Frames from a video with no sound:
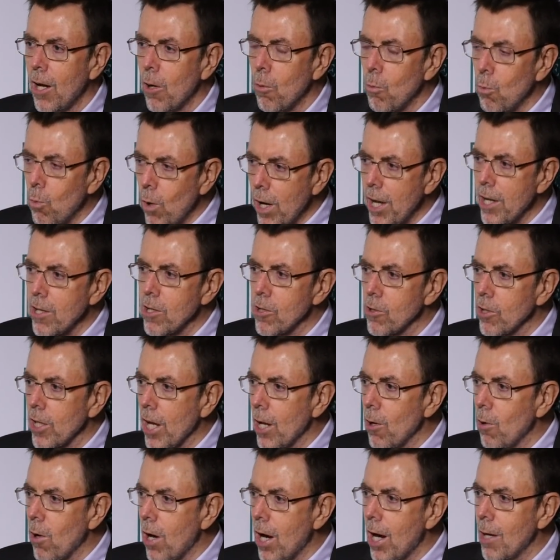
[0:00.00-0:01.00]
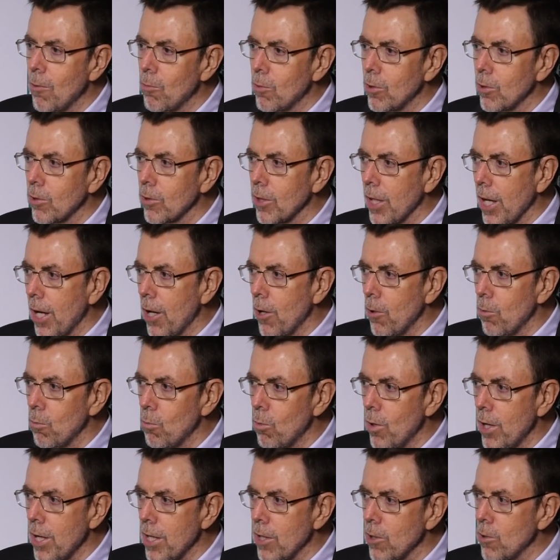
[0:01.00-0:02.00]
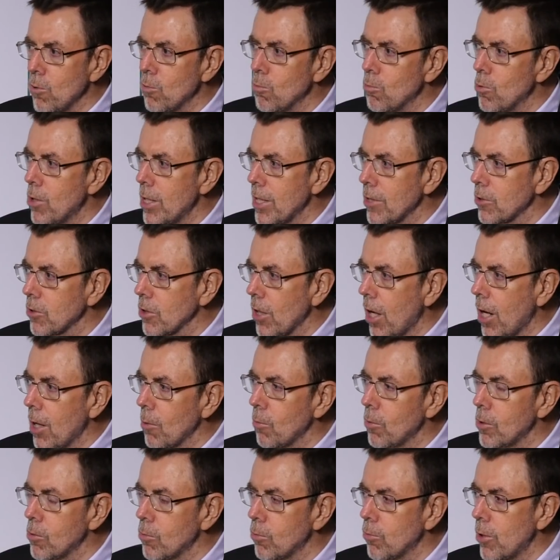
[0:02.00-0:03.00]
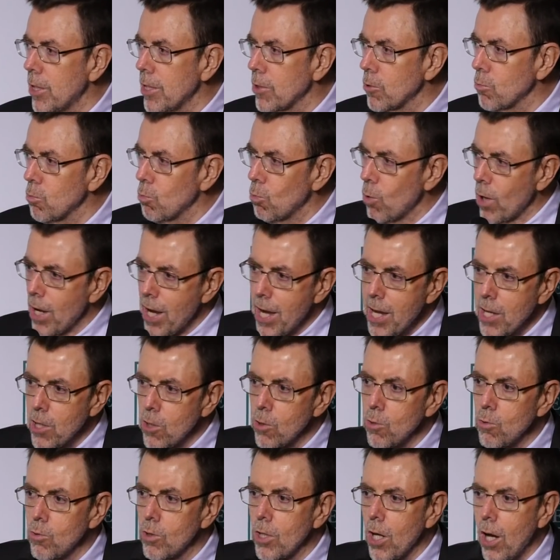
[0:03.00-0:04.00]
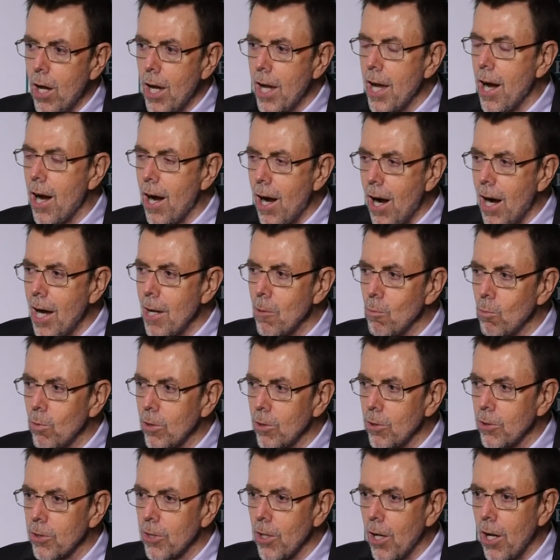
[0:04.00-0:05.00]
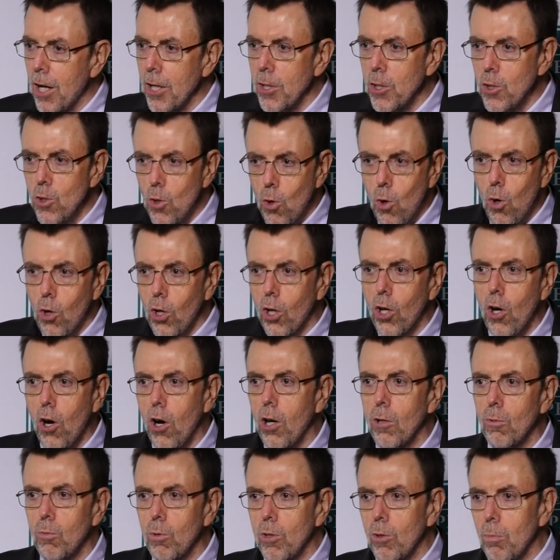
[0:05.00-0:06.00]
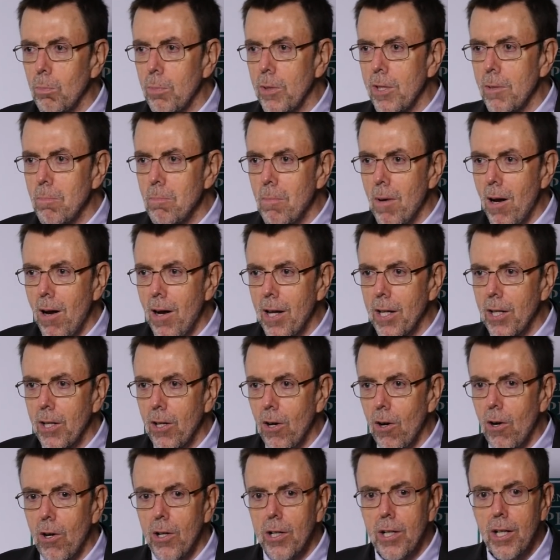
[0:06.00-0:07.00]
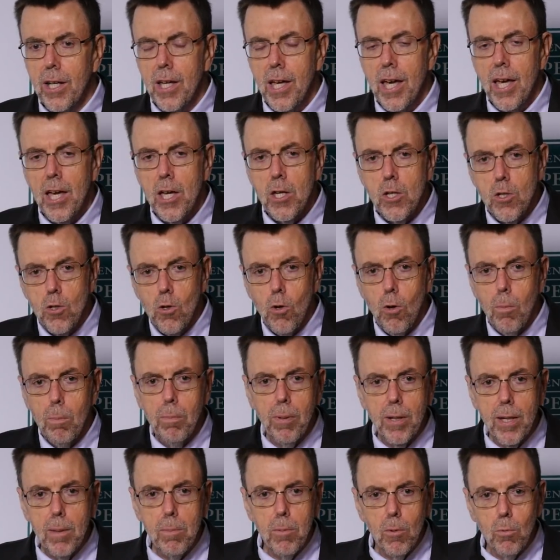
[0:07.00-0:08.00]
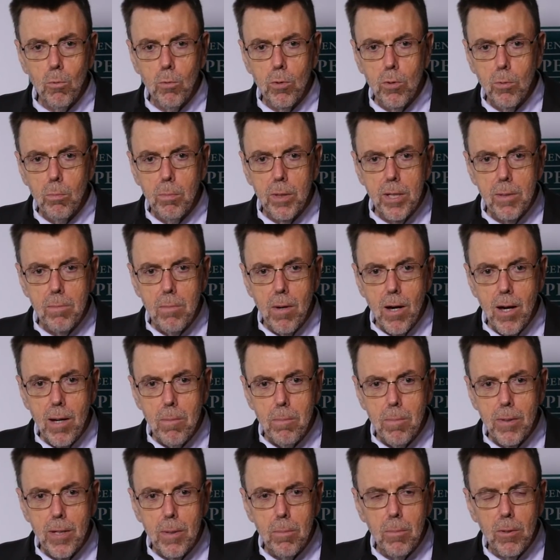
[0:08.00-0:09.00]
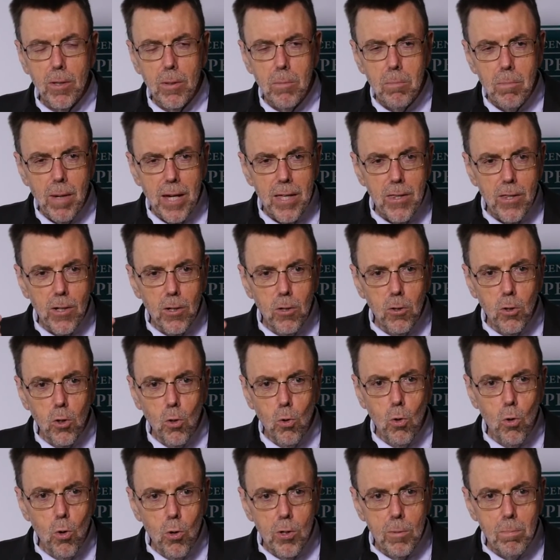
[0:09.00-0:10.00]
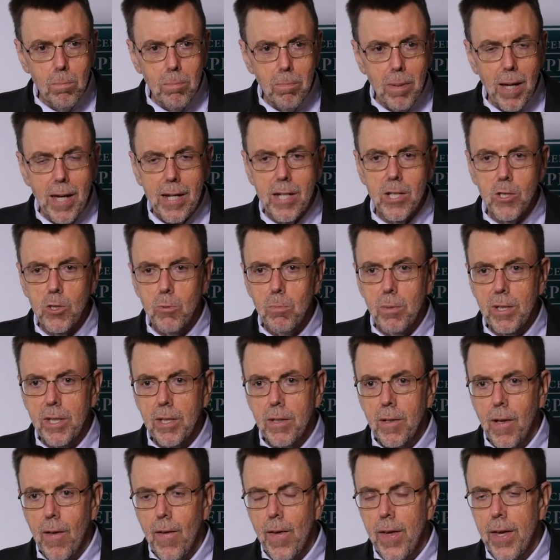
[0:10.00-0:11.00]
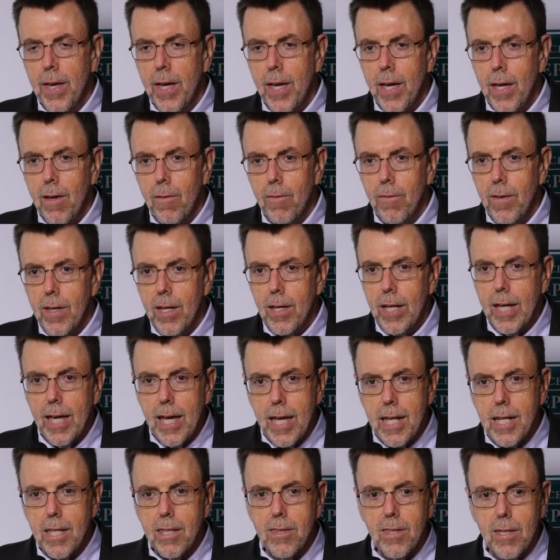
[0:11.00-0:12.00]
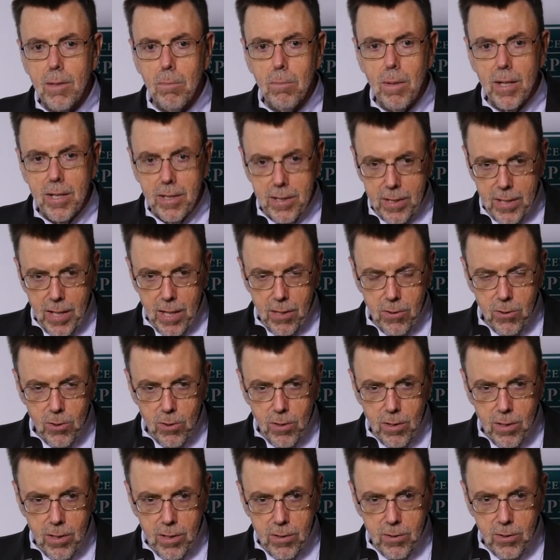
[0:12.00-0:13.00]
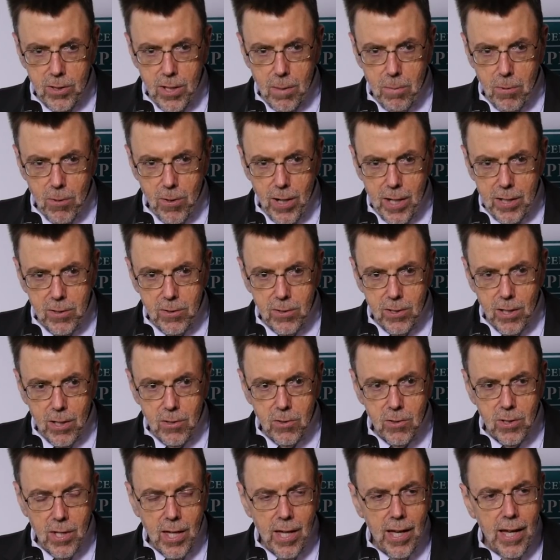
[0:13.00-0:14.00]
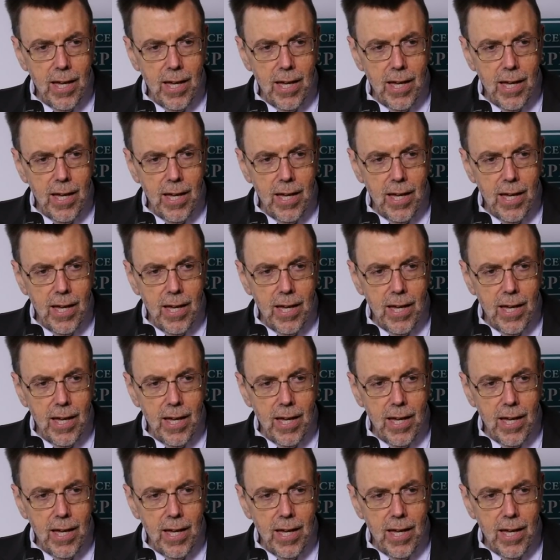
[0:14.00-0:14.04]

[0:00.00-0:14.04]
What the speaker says: Where you go, I will go. Where you rest, I will rest. Where you die, I will die. Your God will be my God. Your people will be my people, and may the Lord punish me if anything but death separates us.